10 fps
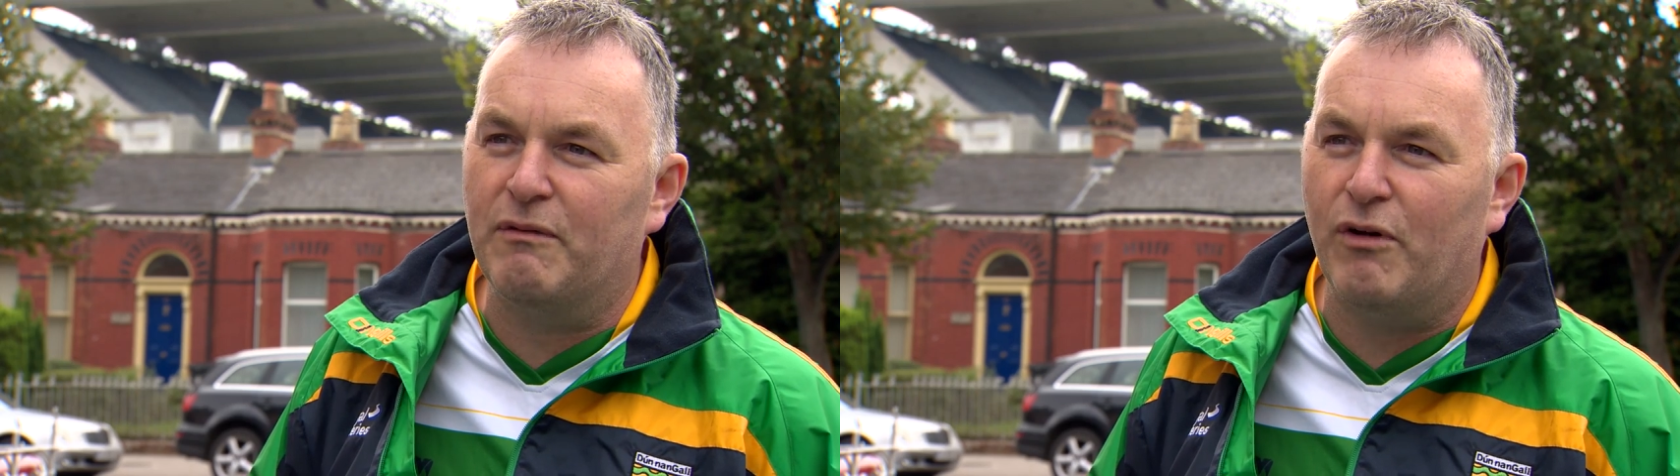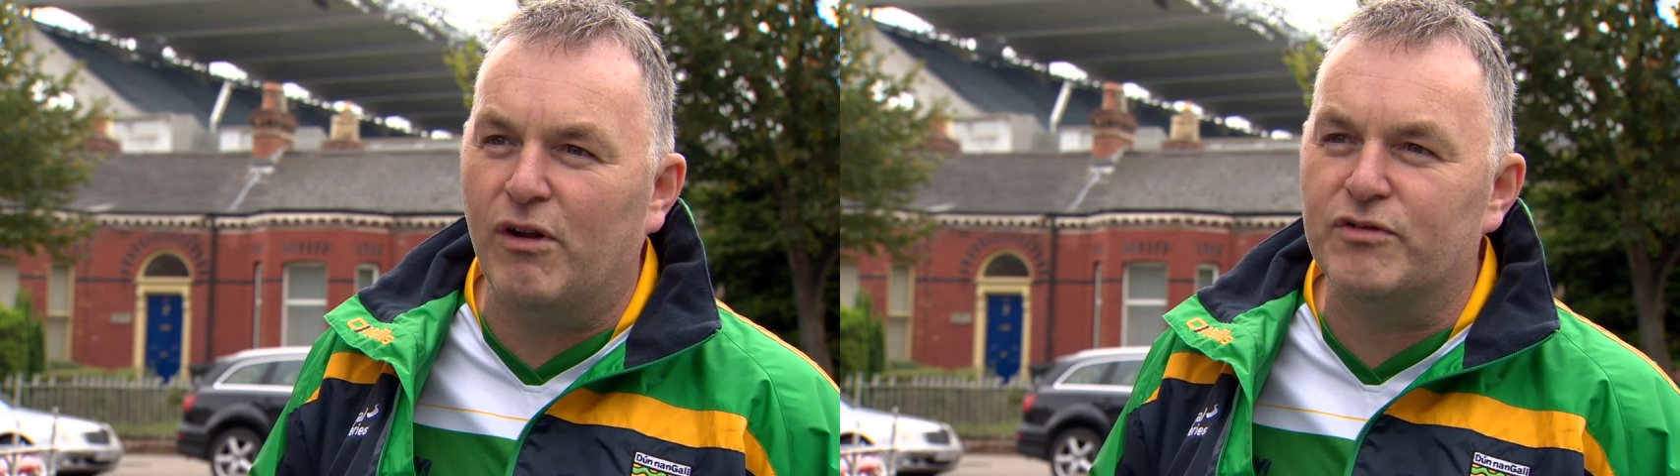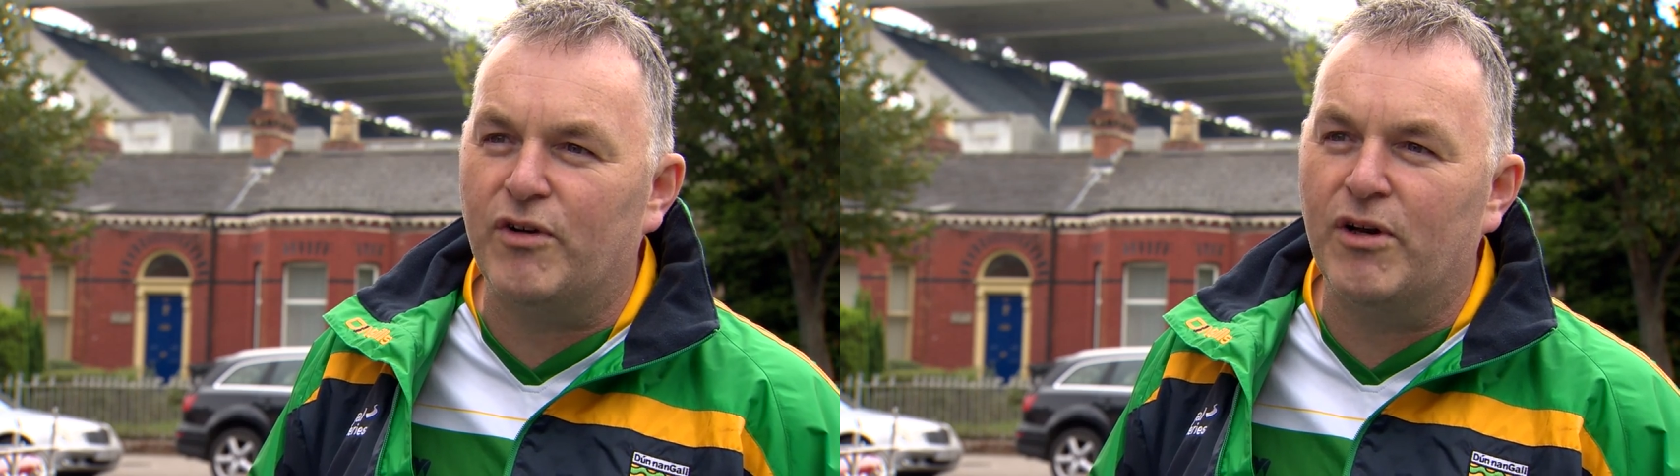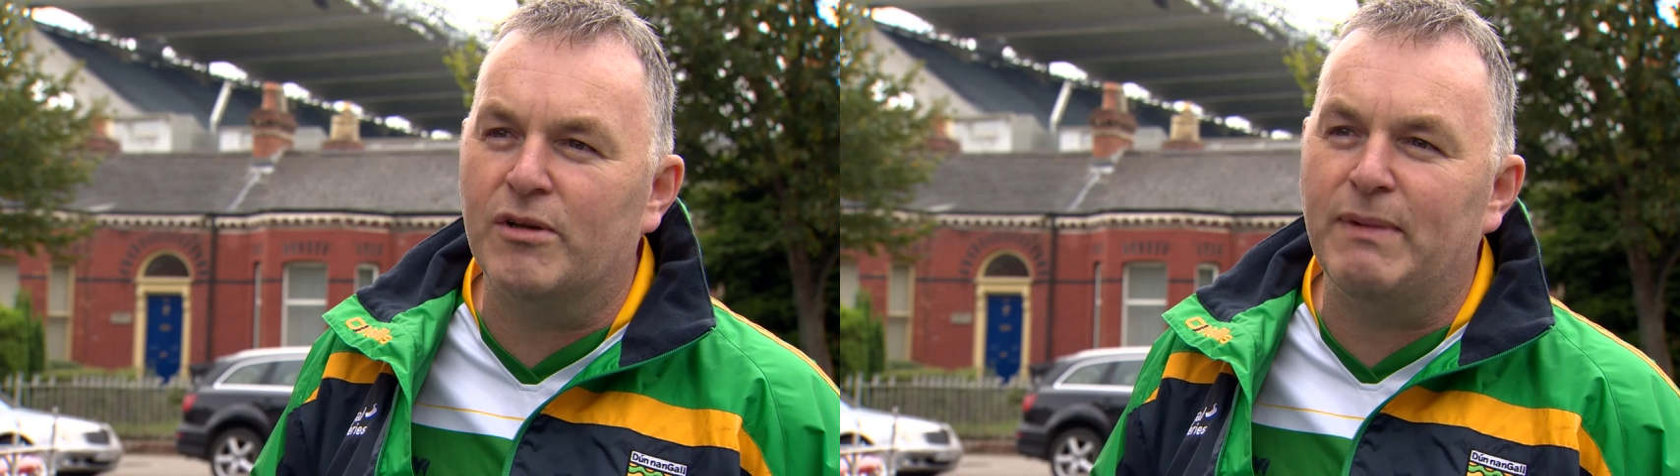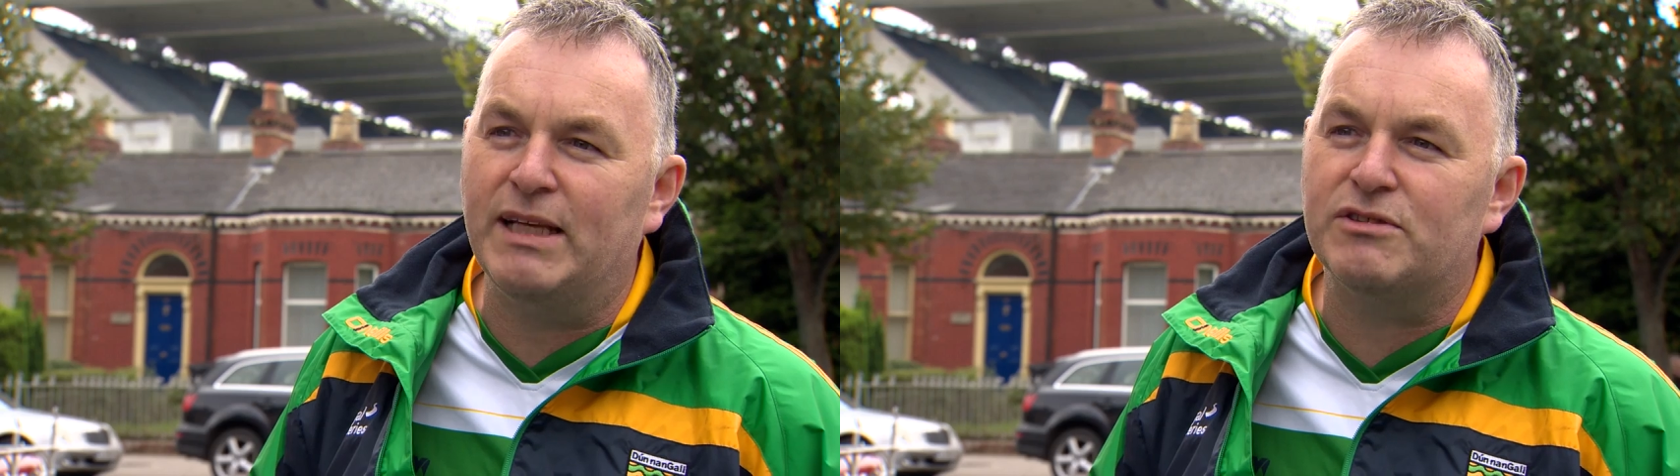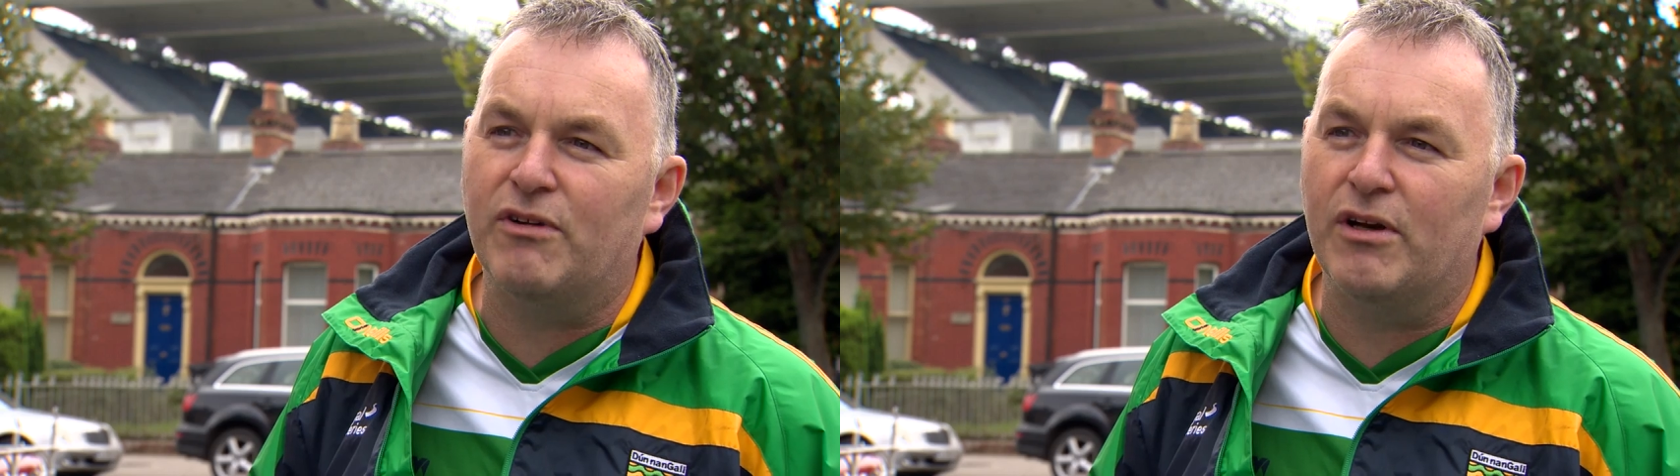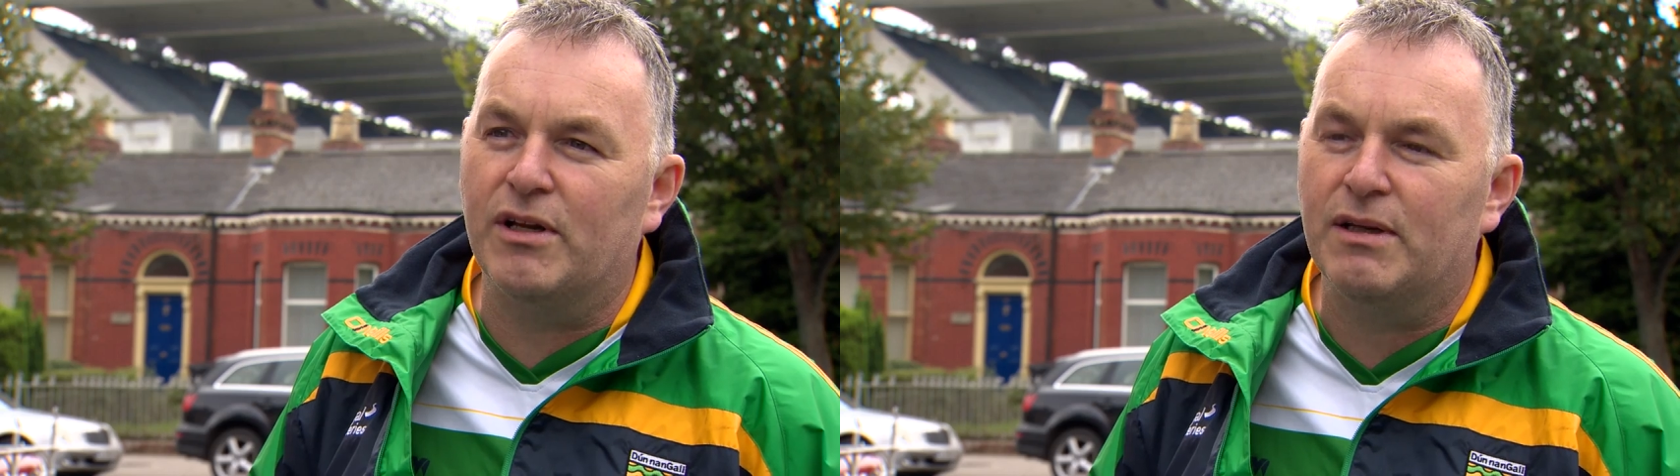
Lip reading: evolves around it, meets around